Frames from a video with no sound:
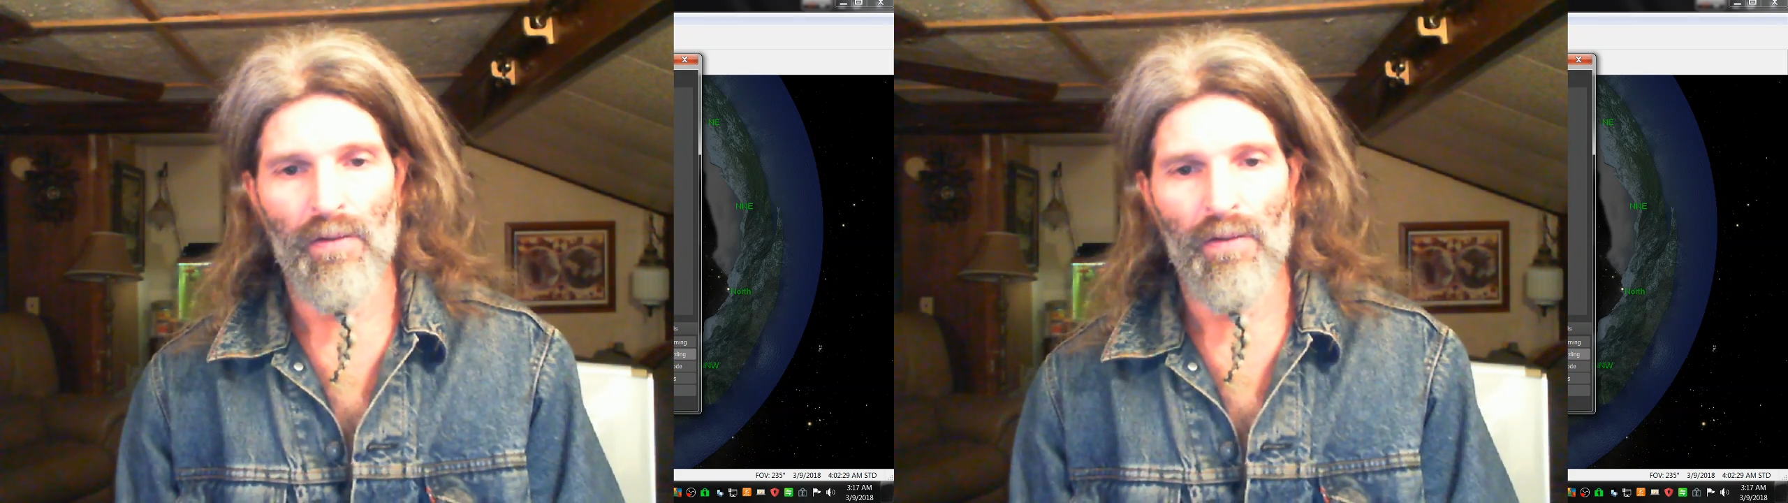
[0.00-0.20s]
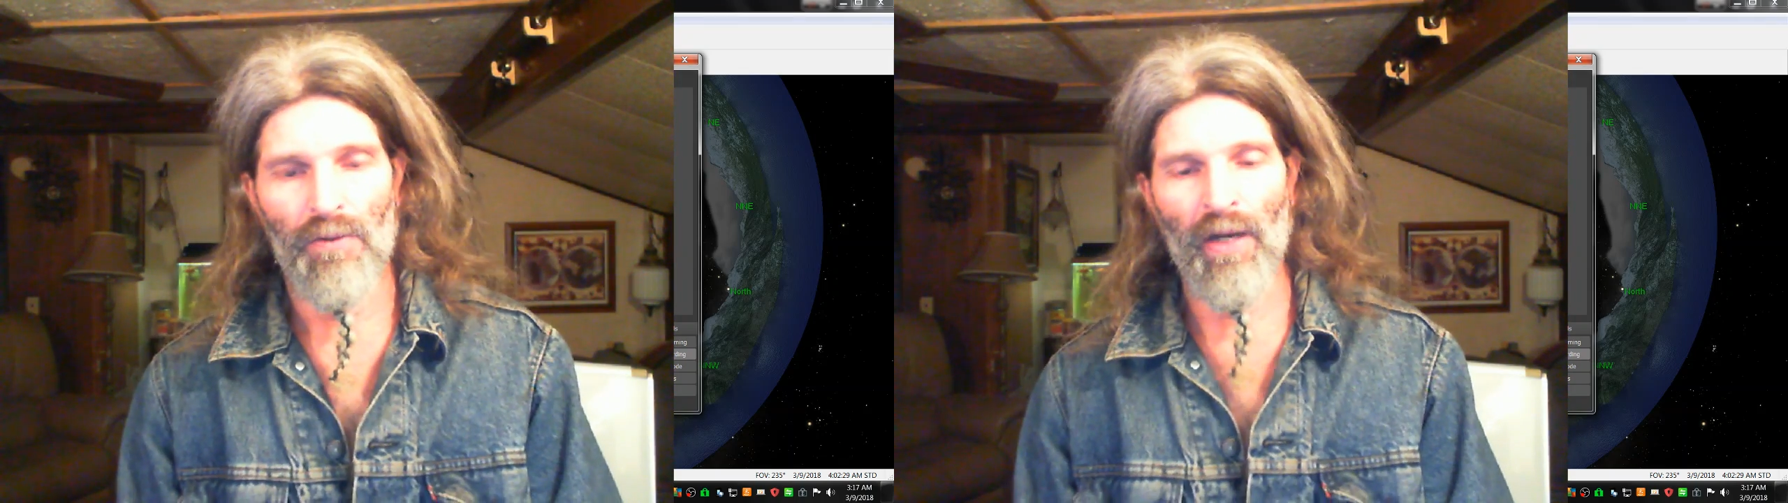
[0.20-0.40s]

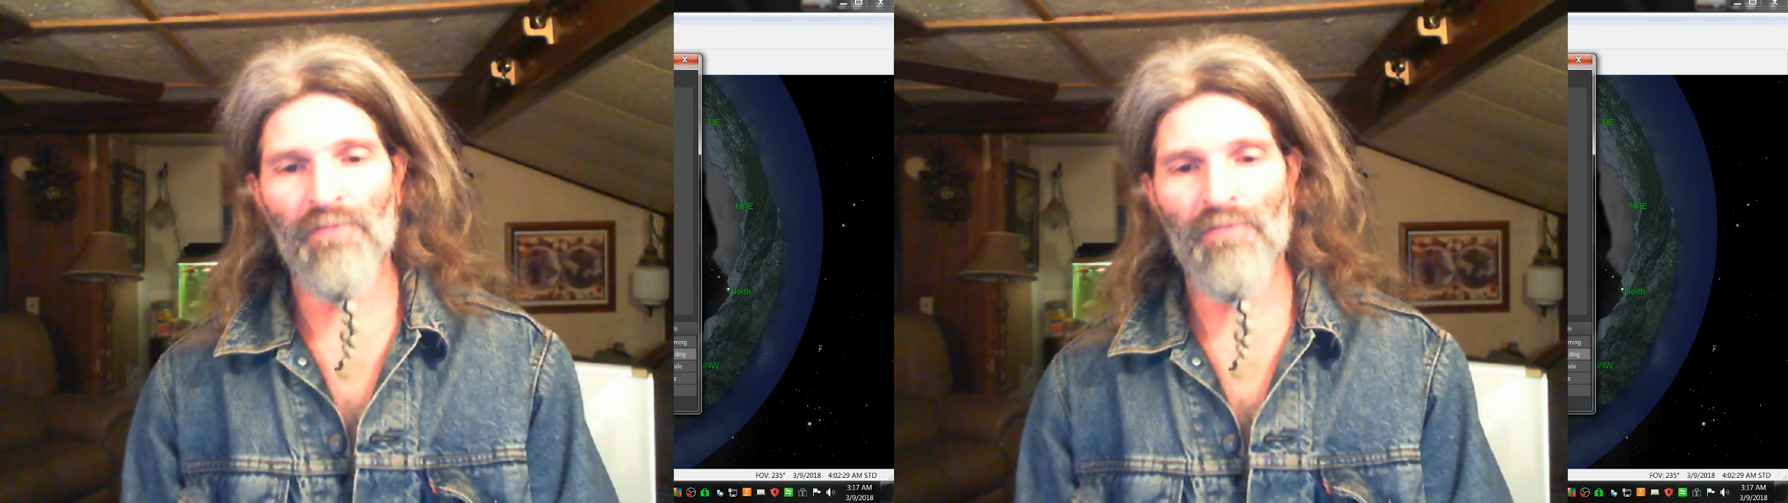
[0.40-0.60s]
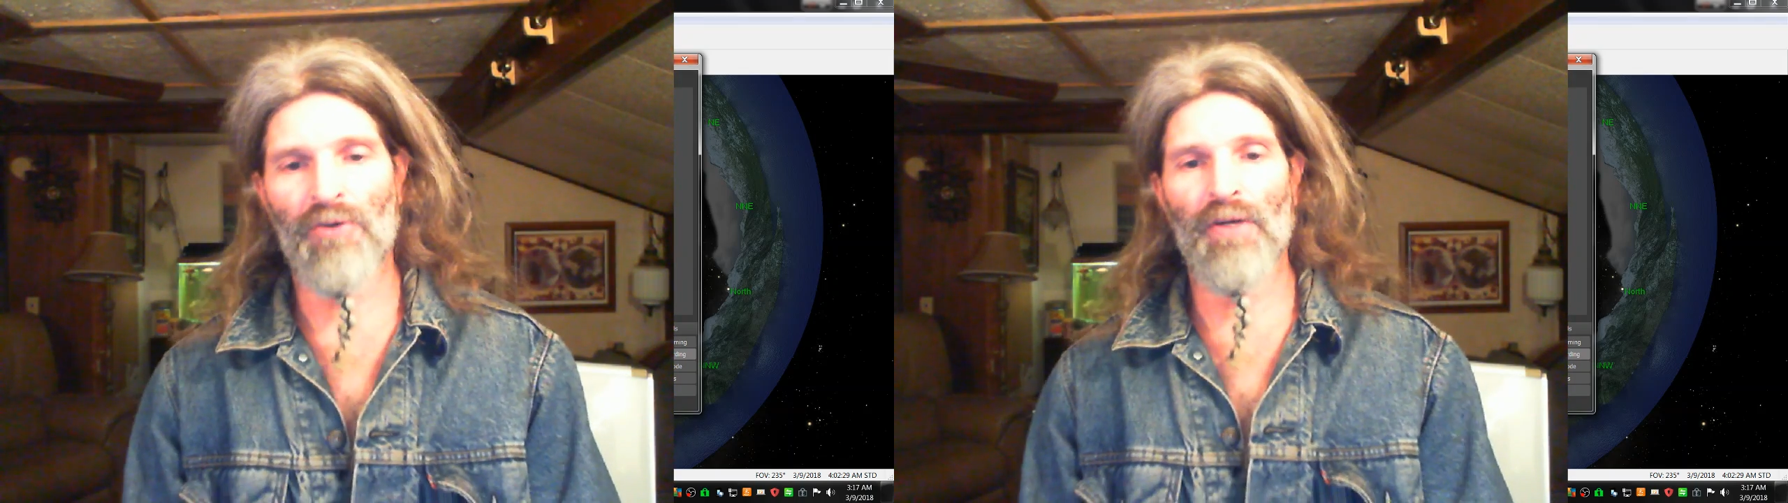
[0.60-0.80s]
You have to
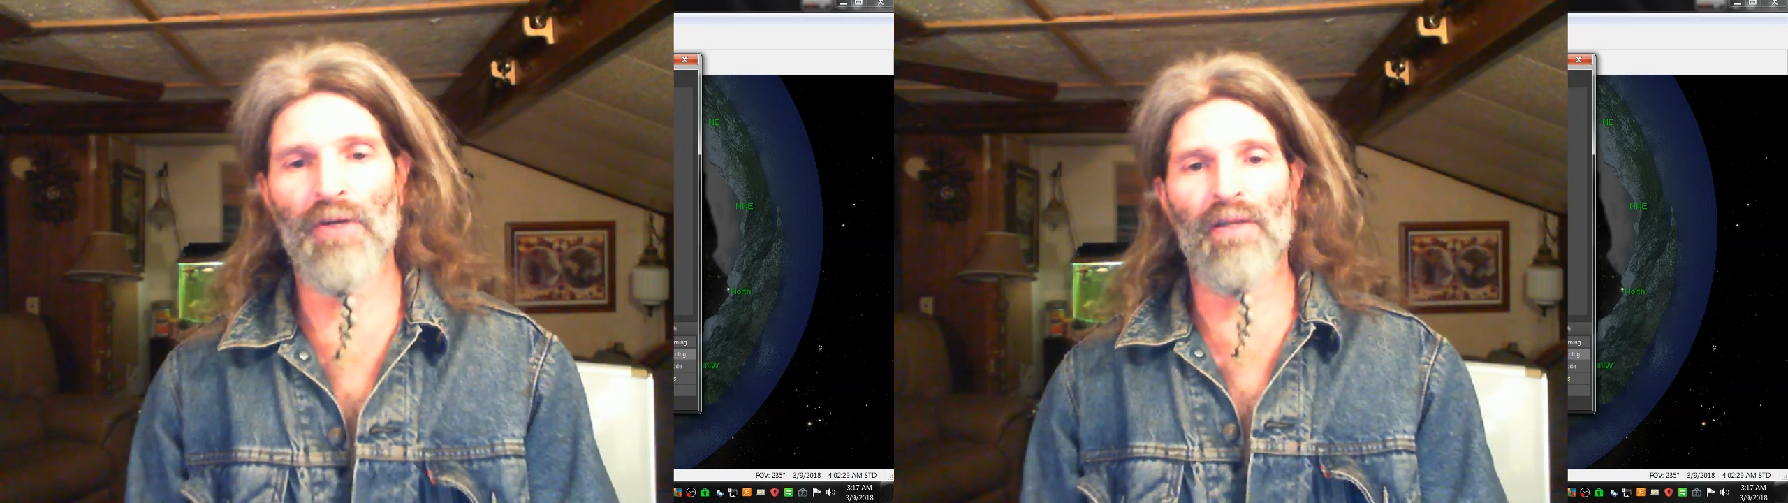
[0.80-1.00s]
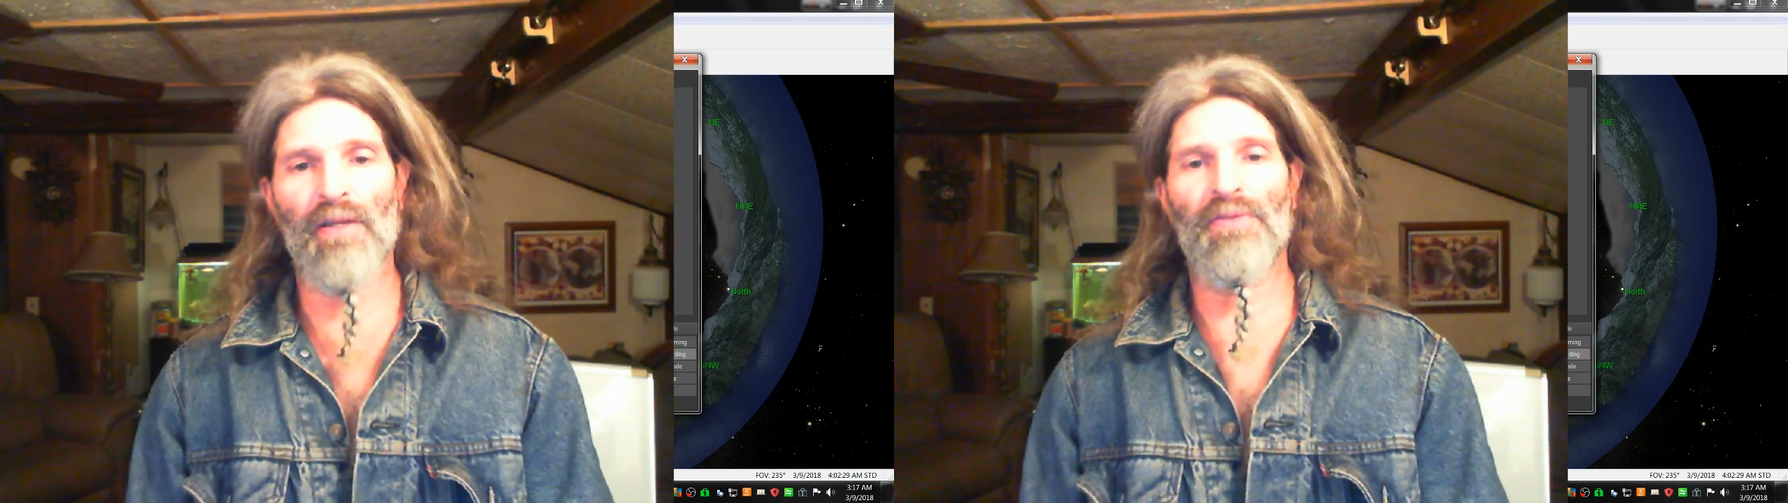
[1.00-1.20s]

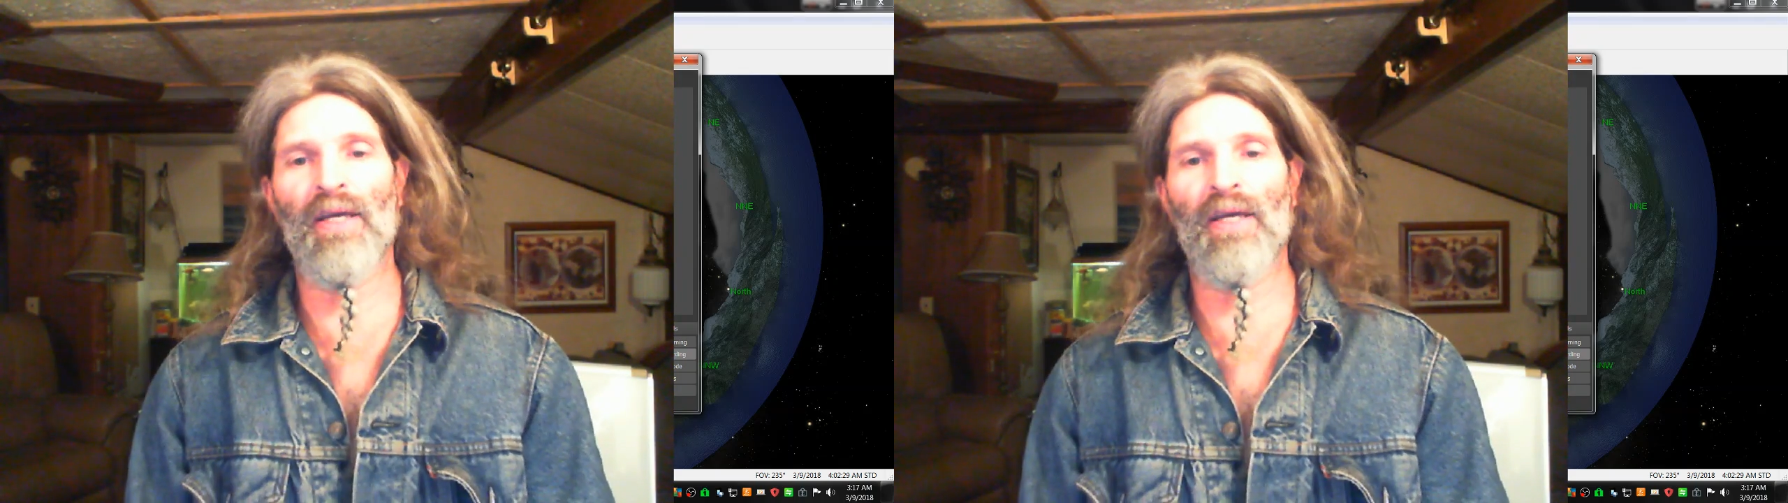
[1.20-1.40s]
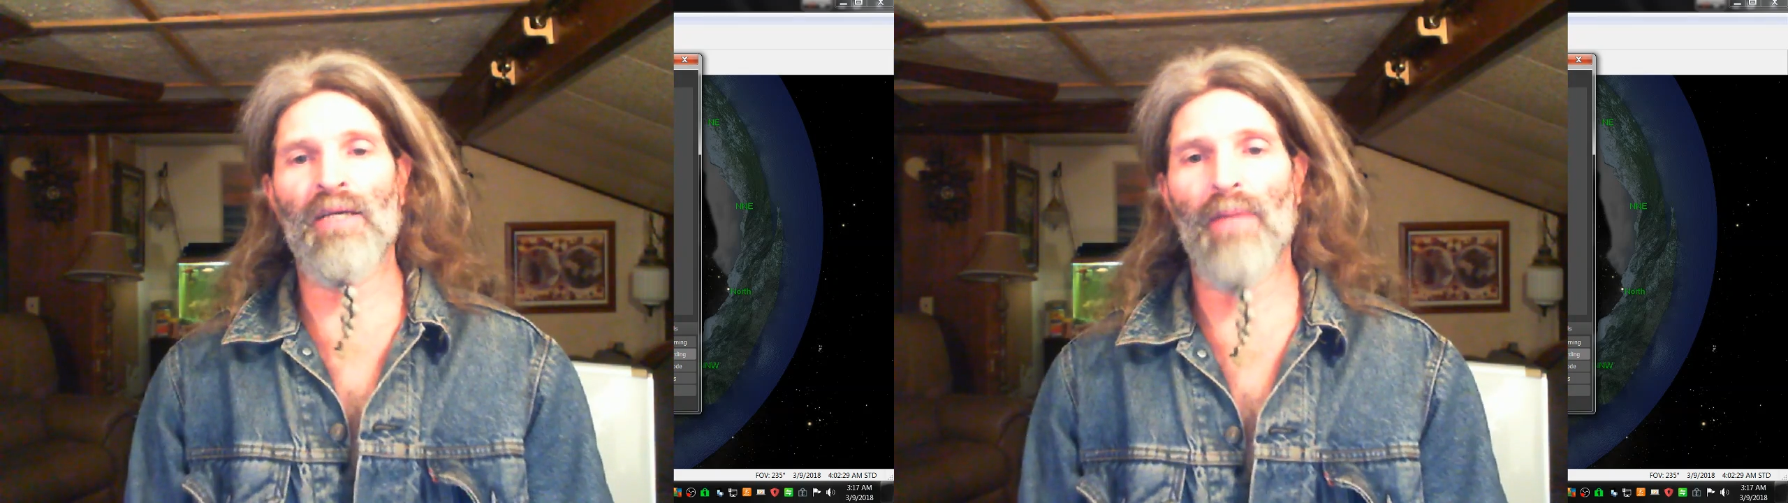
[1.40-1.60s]
critically
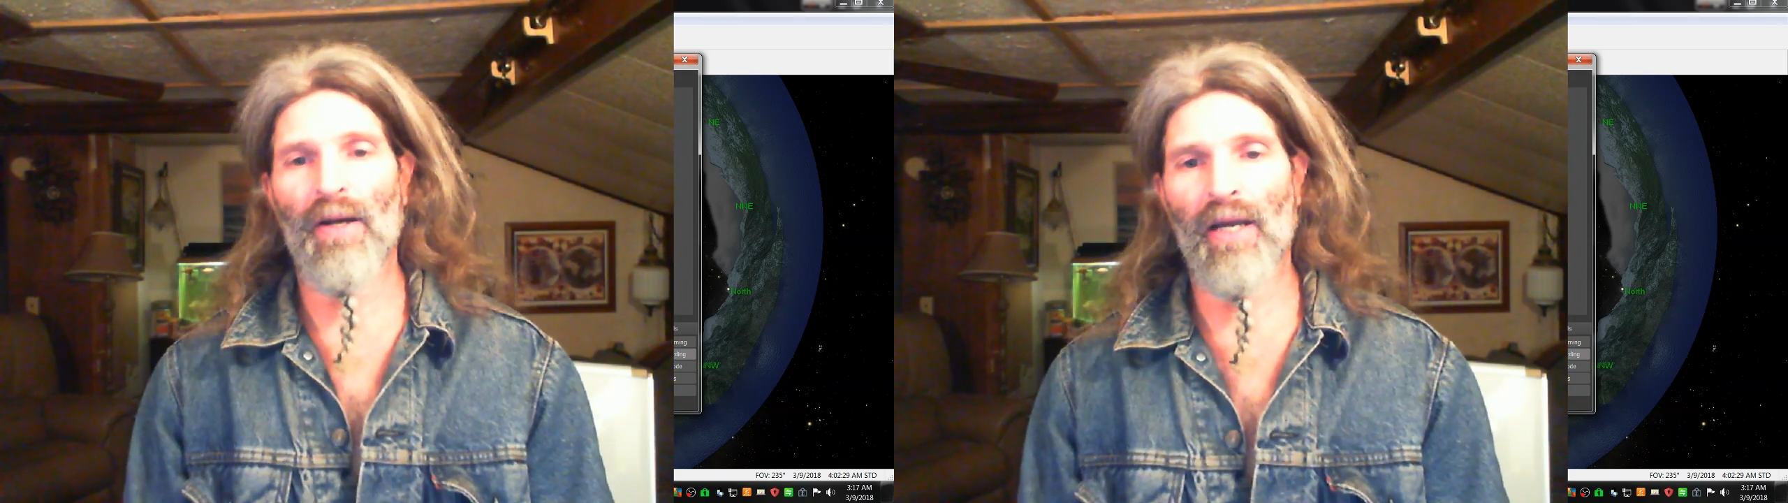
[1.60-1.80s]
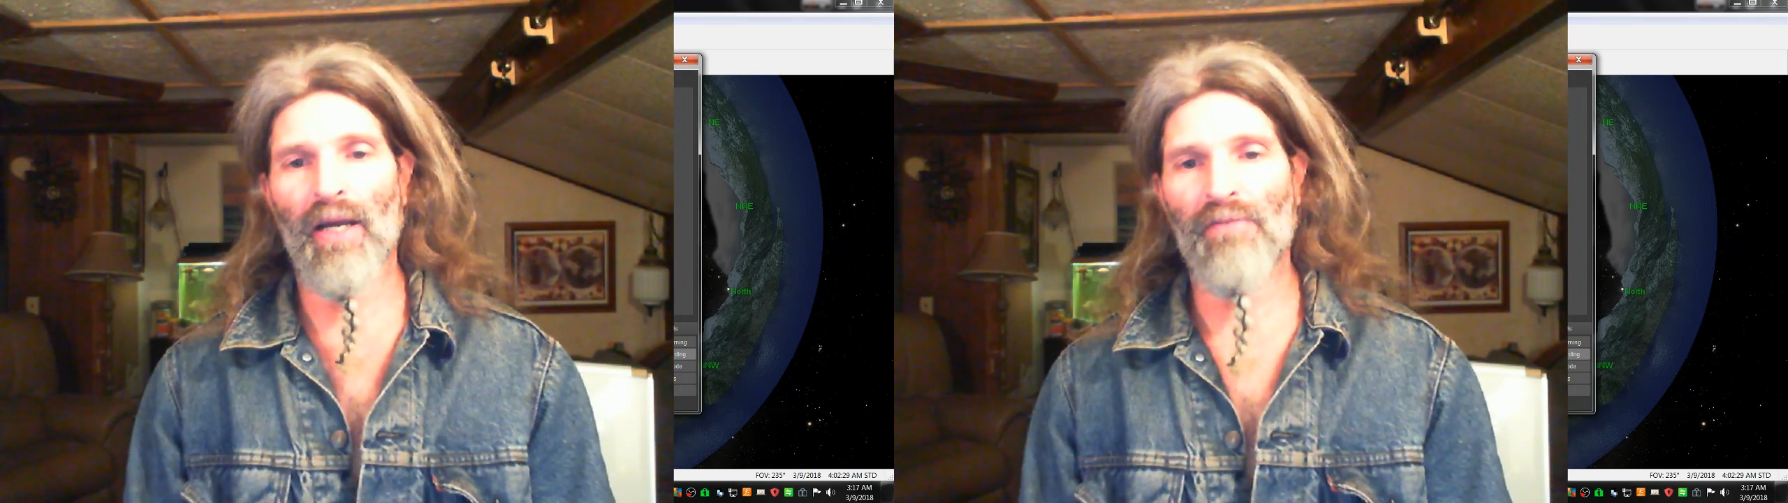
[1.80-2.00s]
think
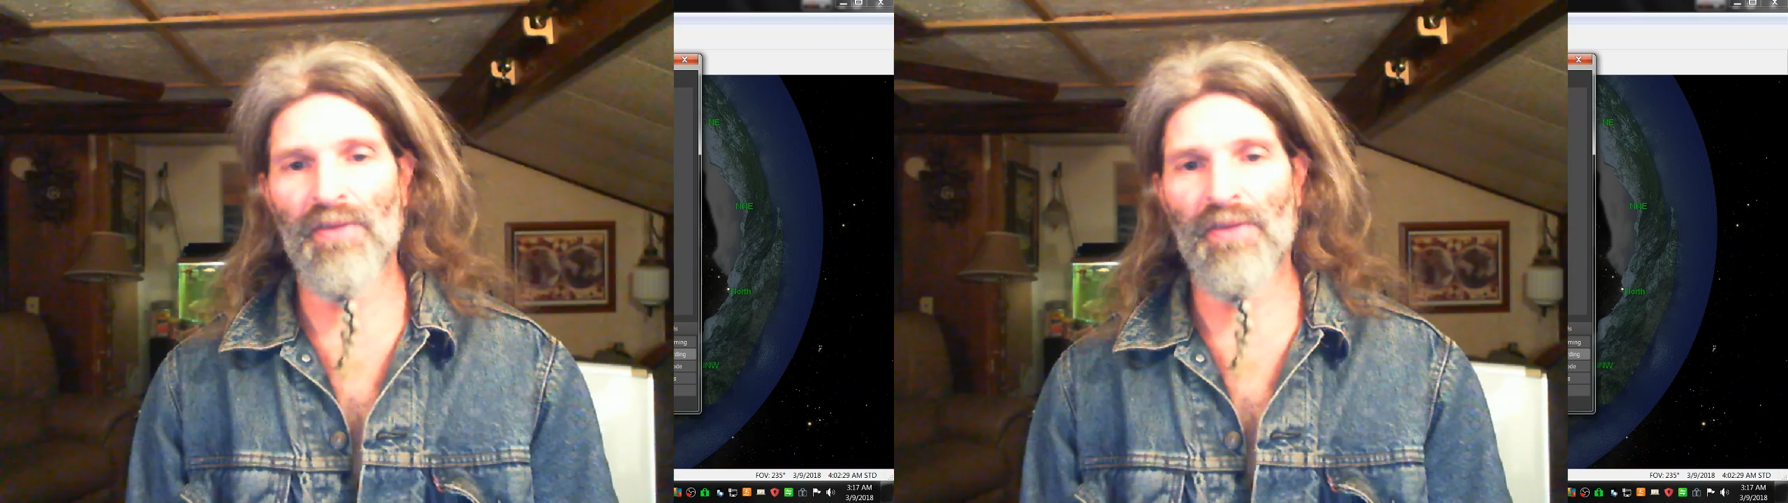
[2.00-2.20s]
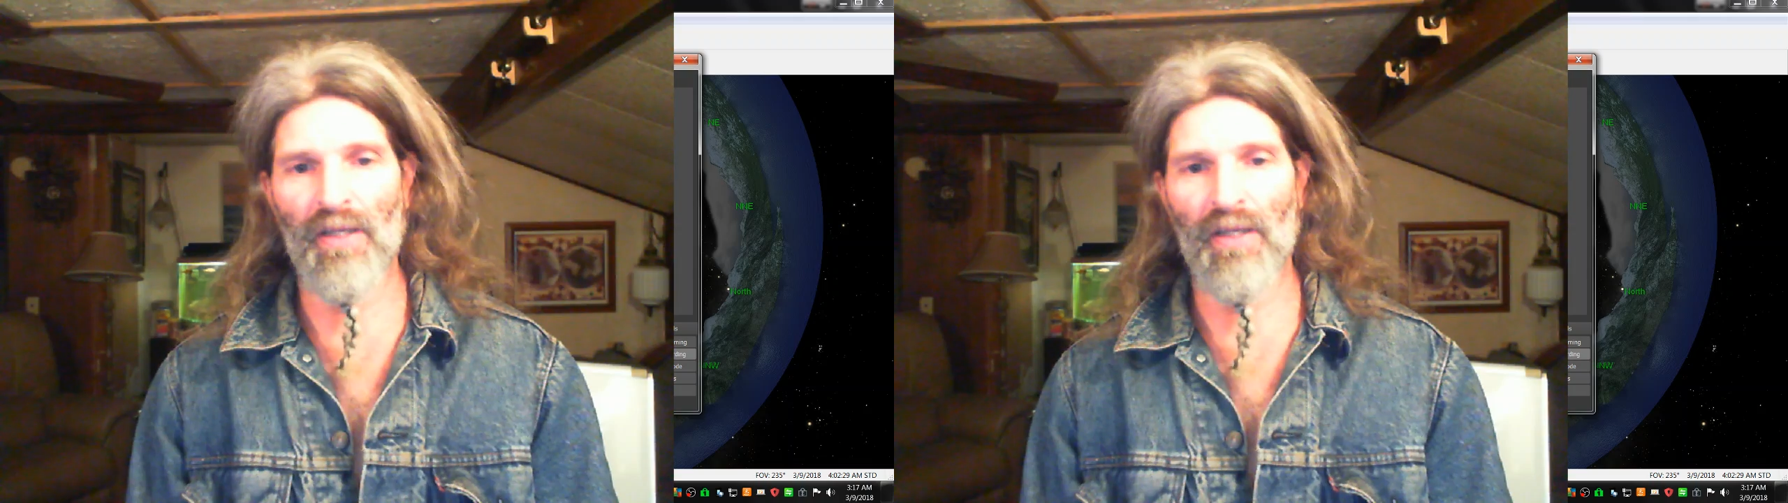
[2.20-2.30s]
about everything